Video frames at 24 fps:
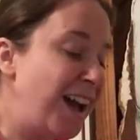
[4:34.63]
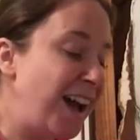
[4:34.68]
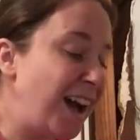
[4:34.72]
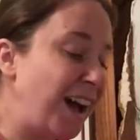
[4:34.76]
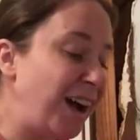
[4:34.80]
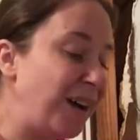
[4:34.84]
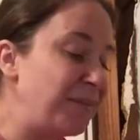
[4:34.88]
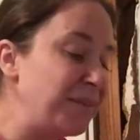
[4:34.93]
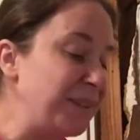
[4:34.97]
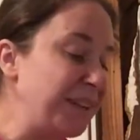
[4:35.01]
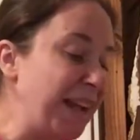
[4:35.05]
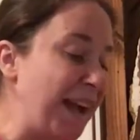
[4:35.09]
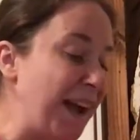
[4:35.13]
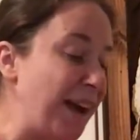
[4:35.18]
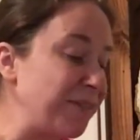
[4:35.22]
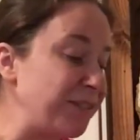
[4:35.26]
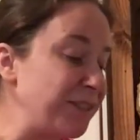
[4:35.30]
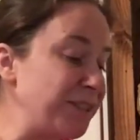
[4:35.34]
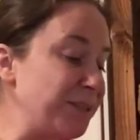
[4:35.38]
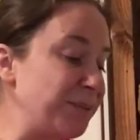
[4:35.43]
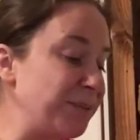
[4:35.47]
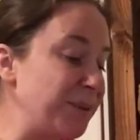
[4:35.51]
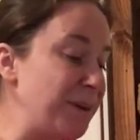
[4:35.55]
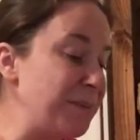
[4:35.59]
The
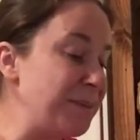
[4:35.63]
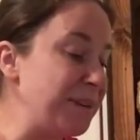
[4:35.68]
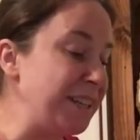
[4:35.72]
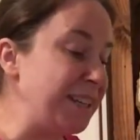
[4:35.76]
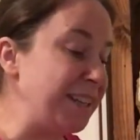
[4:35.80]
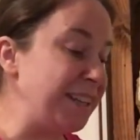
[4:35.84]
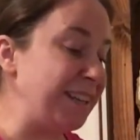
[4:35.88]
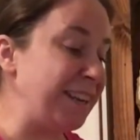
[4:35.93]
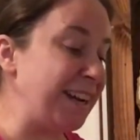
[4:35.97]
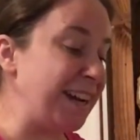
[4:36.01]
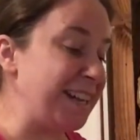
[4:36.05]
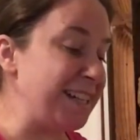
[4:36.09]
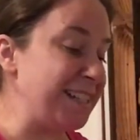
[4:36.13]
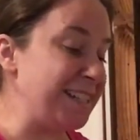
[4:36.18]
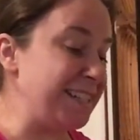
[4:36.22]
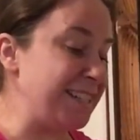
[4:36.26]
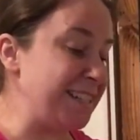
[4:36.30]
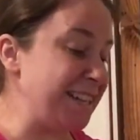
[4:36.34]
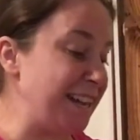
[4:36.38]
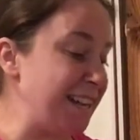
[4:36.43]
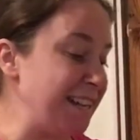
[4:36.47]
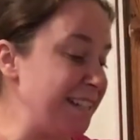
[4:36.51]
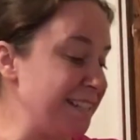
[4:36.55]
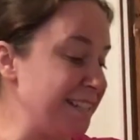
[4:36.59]
average woman in the United
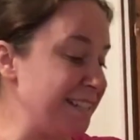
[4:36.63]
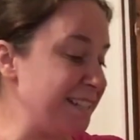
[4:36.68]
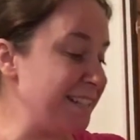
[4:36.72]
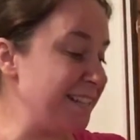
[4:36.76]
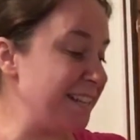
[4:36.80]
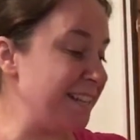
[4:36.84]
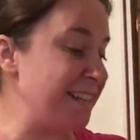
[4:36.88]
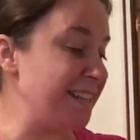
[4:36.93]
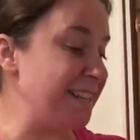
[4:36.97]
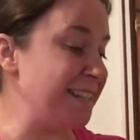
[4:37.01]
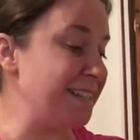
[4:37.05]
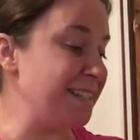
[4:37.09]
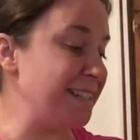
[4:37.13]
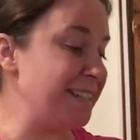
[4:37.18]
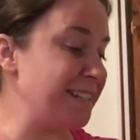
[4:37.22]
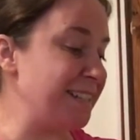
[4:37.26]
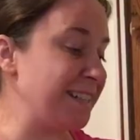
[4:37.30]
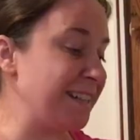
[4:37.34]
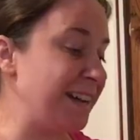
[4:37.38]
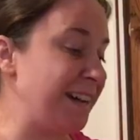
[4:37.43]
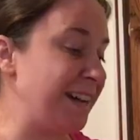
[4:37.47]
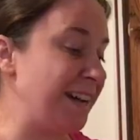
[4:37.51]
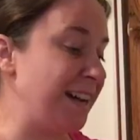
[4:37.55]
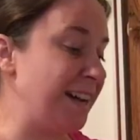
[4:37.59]
States is
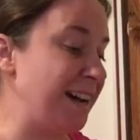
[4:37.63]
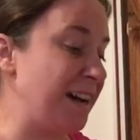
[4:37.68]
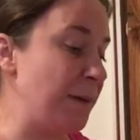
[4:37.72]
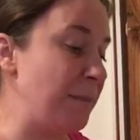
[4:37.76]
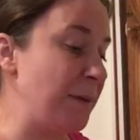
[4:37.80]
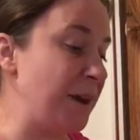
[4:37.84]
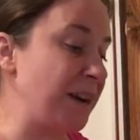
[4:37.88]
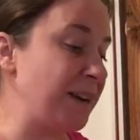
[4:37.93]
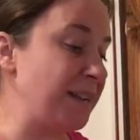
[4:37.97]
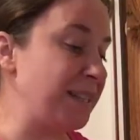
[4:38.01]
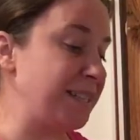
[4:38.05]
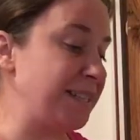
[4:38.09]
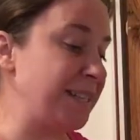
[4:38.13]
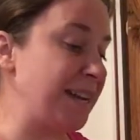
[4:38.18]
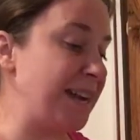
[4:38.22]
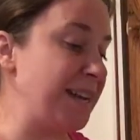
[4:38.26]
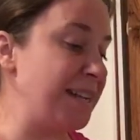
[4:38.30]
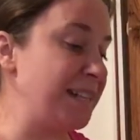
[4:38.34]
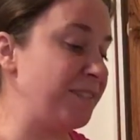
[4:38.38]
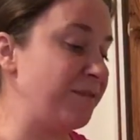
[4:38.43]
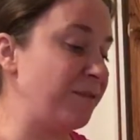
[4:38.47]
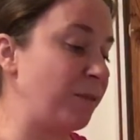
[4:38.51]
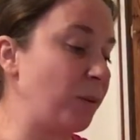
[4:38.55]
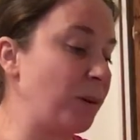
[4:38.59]
about a
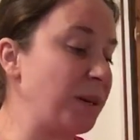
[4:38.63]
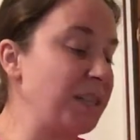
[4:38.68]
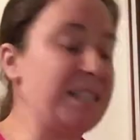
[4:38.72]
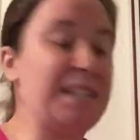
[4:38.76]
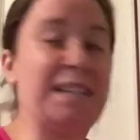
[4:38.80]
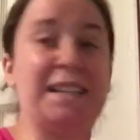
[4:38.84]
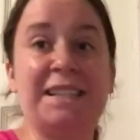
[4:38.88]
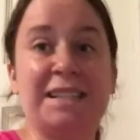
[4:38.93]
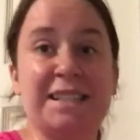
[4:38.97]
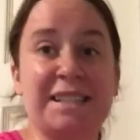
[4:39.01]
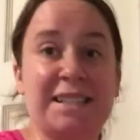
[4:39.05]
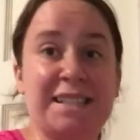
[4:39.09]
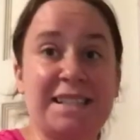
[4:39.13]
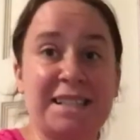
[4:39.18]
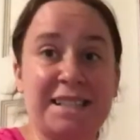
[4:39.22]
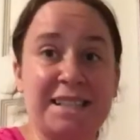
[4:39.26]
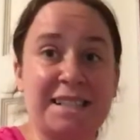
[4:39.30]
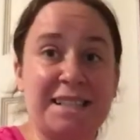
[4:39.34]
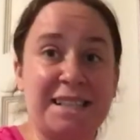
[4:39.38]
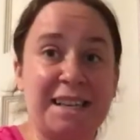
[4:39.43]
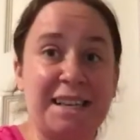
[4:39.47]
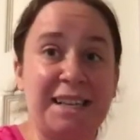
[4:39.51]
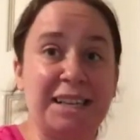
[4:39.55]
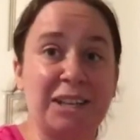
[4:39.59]
size 14 to
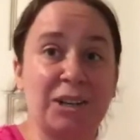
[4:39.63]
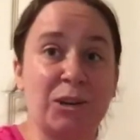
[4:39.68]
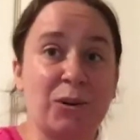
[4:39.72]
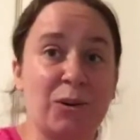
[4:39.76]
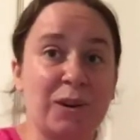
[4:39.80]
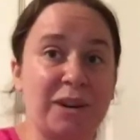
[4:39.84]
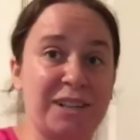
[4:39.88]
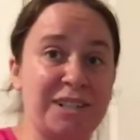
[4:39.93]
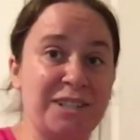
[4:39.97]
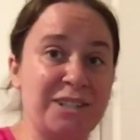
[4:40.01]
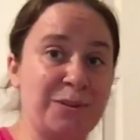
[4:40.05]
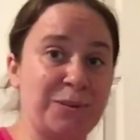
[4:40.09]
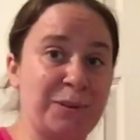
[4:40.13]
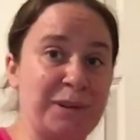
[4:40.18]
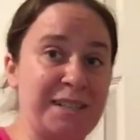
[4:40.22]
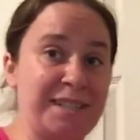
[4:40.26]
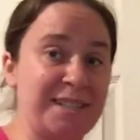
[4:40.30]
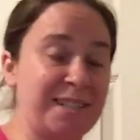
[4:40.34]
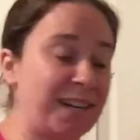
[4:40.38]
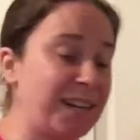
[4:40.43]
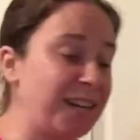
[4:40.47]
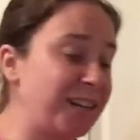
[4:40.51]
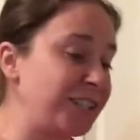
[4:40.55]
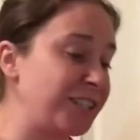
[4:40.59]
16 according to
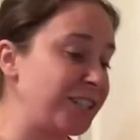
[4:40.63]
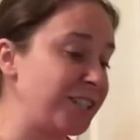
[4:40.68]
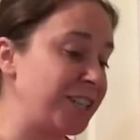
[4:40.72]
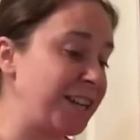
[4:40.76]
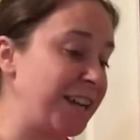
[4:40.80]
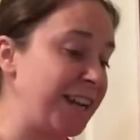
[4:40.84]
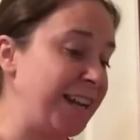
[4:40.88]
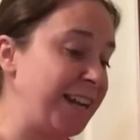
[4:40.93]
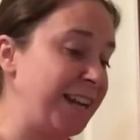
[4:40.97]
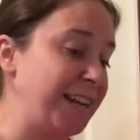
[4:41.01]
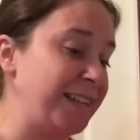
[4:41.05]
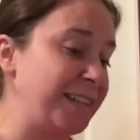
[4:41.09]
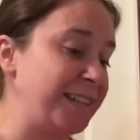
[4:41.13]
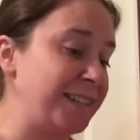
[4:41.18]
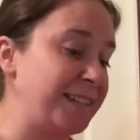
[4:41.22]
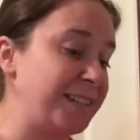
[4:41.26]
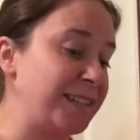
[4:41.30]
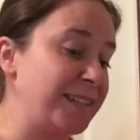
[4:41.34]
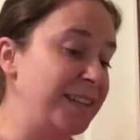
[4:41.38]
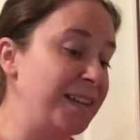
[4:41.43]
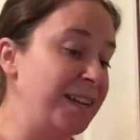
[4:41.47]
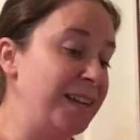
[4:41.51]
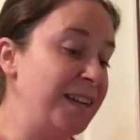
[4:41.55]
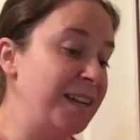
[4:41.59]
research, and
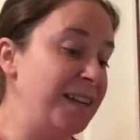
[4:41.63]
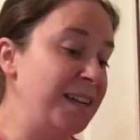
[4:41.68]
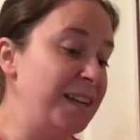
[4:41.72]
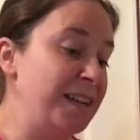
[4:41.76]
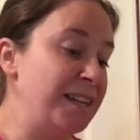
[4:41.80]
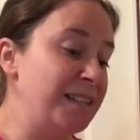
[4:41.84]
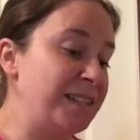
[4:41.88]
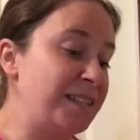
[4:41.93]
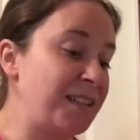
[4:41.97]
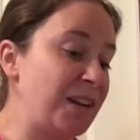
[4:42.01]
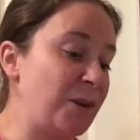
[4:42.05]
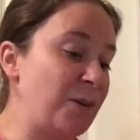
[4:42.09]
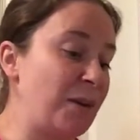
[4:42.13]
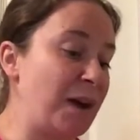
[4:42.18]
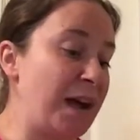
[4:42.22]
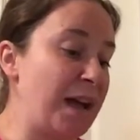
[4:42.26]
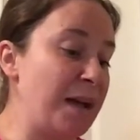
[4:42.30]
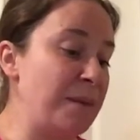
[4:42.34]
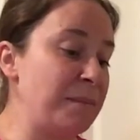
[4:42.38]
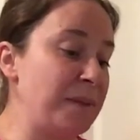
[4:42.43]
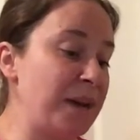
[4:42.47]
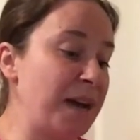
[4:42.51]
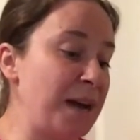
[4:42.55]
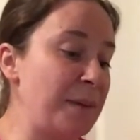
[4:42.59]
so
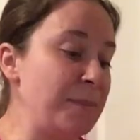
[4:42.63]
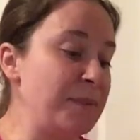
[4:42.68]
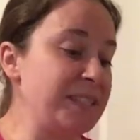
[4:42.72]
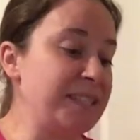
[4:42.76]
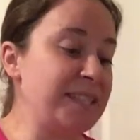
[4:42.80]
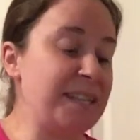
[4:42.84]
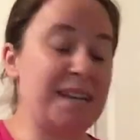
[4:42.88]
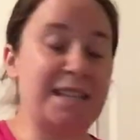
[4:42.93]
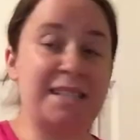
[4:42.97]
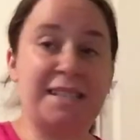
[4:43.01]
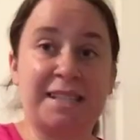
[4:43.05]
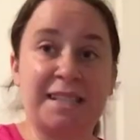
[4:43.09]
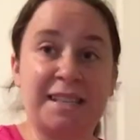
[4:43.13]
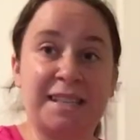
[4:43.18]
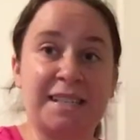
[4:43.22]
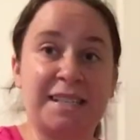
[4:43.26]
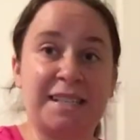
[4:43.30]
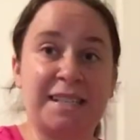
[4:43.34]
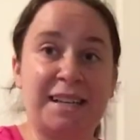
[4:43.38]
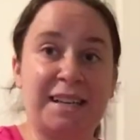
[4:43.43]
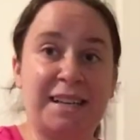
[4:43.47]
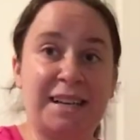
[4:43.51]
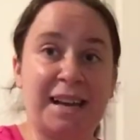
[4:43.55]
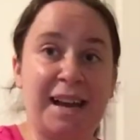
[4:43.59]
I'm a size
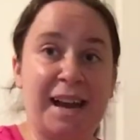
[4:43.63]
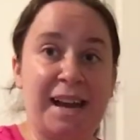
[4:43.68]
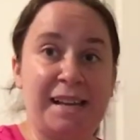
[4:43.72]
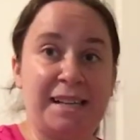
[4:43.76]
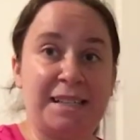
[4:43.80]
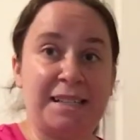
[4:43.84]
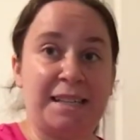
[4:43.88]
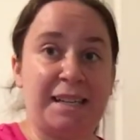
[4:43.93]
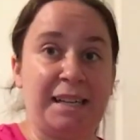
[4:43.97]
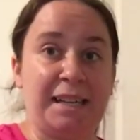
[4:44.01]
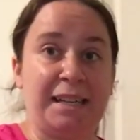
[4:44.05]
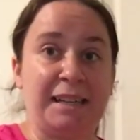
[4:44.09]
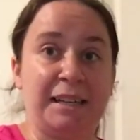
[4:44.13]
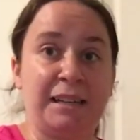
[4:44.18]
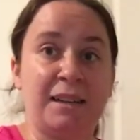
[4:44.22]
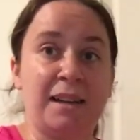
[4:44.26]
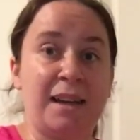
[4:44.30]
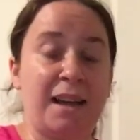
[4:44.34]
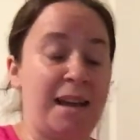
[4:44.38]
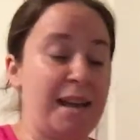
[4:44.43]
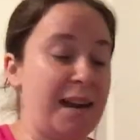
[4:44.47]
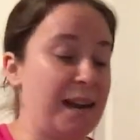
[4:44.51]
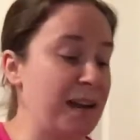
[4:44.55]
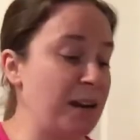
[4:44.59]
16 and 18,
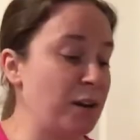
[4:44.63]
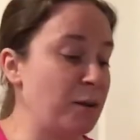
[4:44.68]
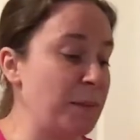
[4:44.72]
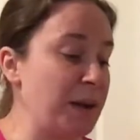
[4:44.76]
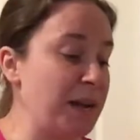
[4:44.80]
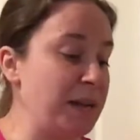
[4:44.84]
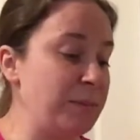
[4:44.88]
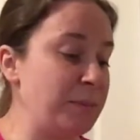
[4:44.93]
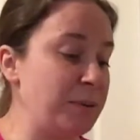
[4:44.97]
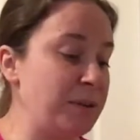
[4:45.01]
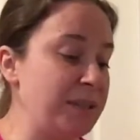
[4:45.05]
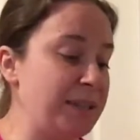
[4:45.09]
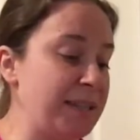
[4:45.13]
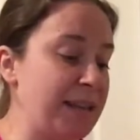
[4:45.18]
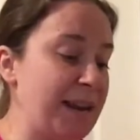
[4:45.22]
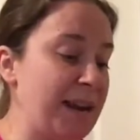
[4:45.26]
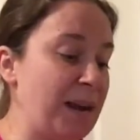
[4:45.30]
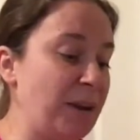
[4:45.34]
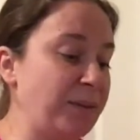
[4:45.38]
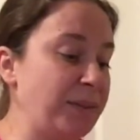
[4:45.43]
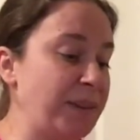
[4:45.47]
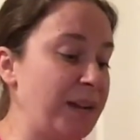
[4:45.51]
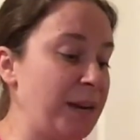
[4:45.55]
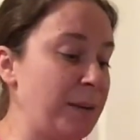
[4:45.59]
and I don't mind putting that
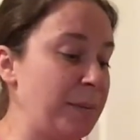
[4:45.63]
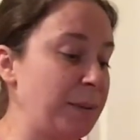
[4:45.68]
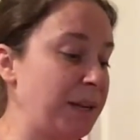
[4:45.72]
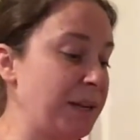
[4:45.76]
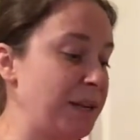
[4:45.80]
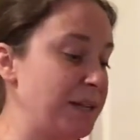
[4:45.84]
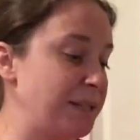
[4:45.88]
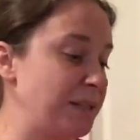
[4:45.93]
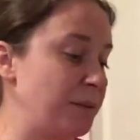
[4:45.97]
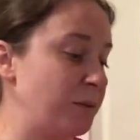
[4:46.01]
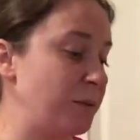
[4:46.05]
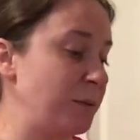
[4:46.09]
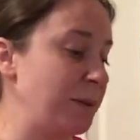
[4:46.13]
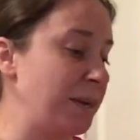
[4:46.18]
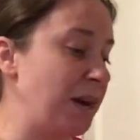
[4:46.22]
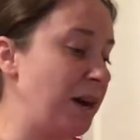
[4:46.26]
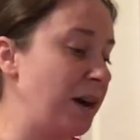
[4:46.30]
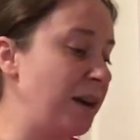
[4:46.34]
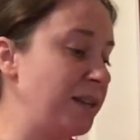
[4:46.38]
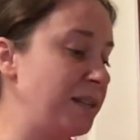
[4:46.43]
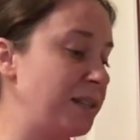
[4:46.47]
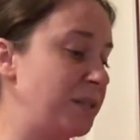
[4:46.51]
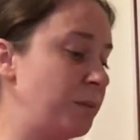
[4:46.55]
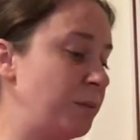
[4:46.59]
out there because I want to be
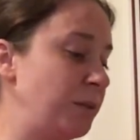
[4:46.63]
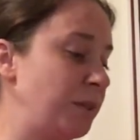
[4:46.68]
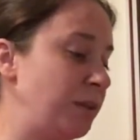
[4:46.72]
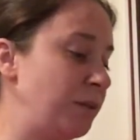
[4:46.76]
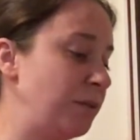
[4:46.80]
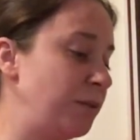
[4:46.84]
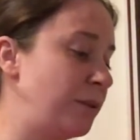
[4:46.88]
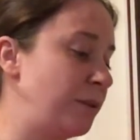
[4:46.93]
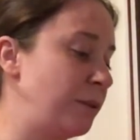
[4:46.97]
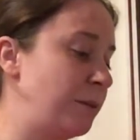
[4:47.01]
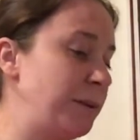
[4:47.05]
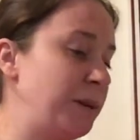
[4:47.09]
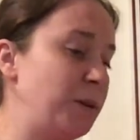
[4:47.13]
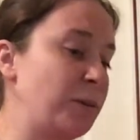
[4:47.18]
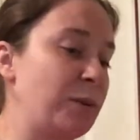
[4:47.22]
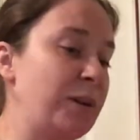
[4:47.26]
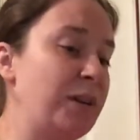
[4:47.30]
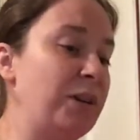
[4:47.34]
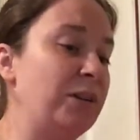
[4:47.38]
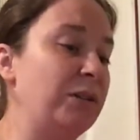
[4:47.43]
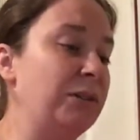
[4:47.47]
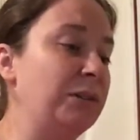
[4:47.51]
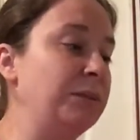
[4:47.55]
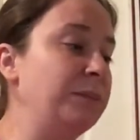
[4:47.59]
honest with you. I want to be
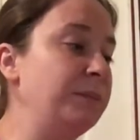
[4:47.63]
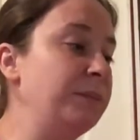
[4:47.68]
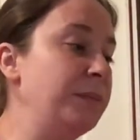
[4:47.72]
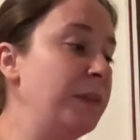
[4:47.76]
real.